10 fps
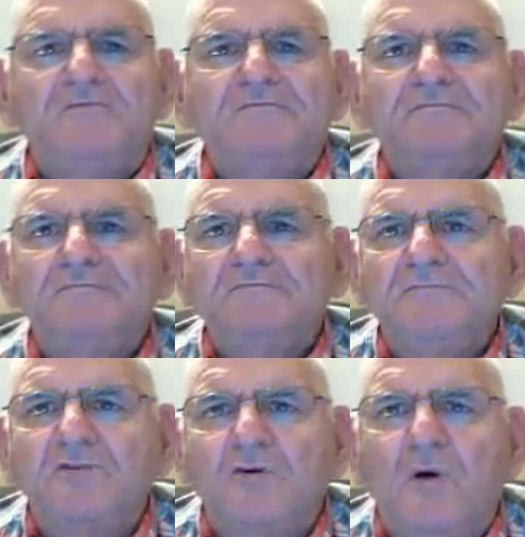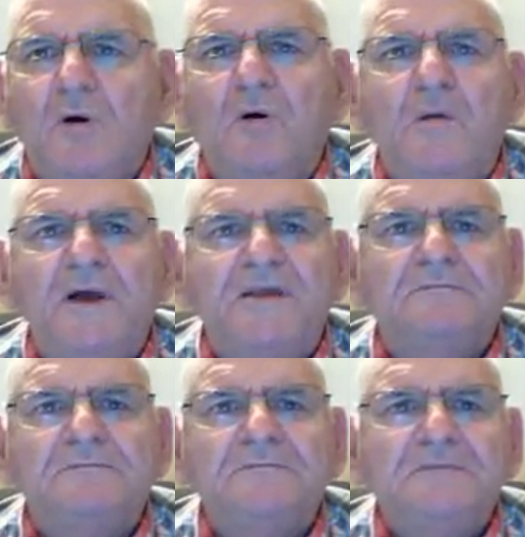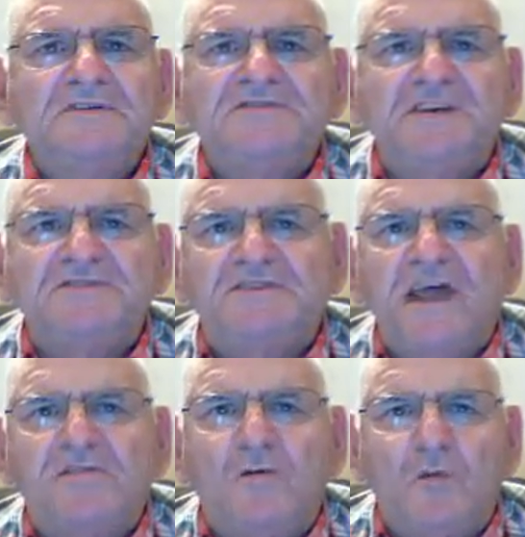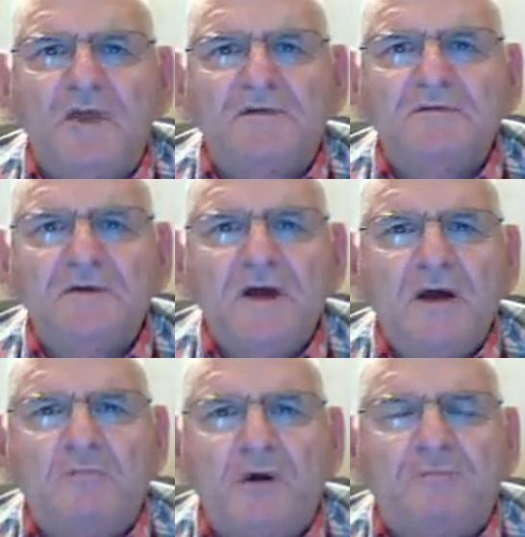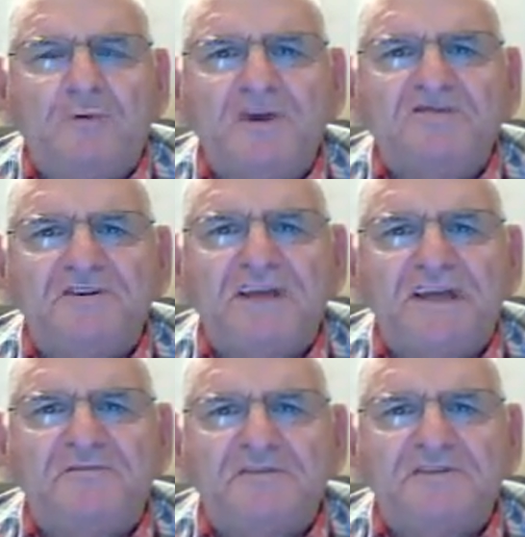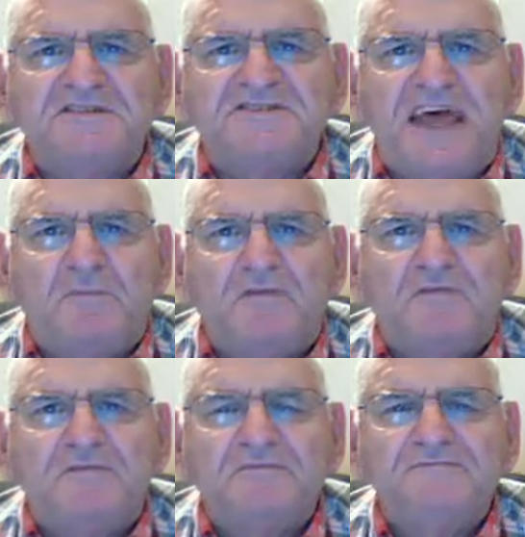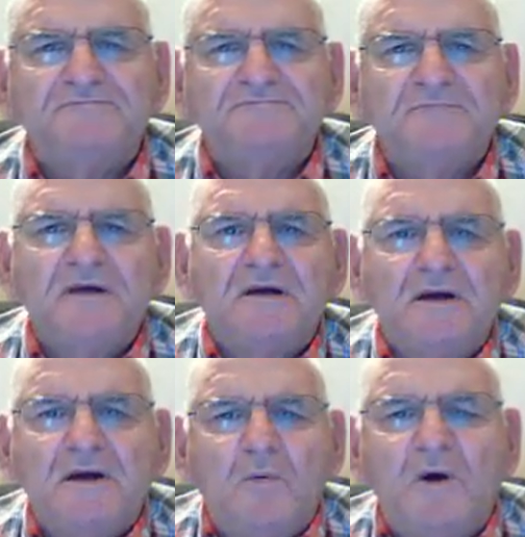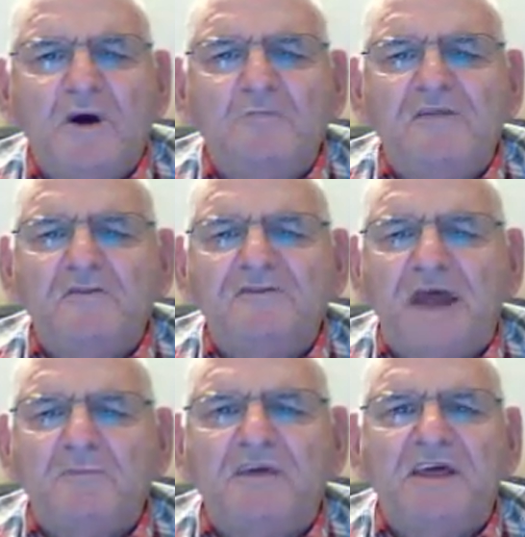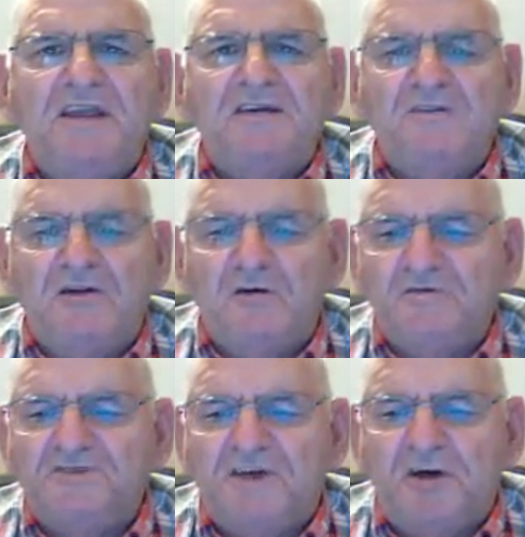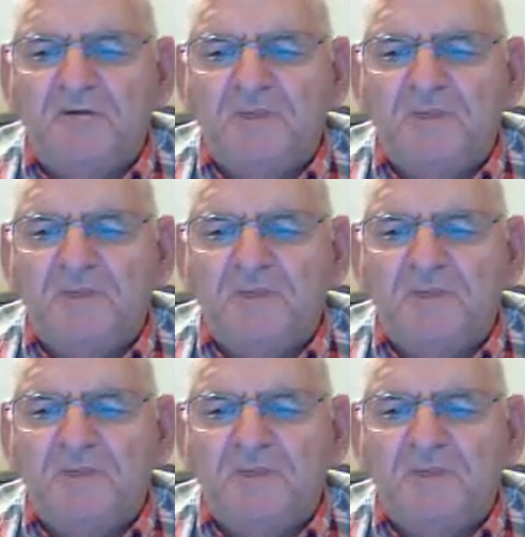to August 15th, 2008, sixth day of the week, preparation day for the Sabbath.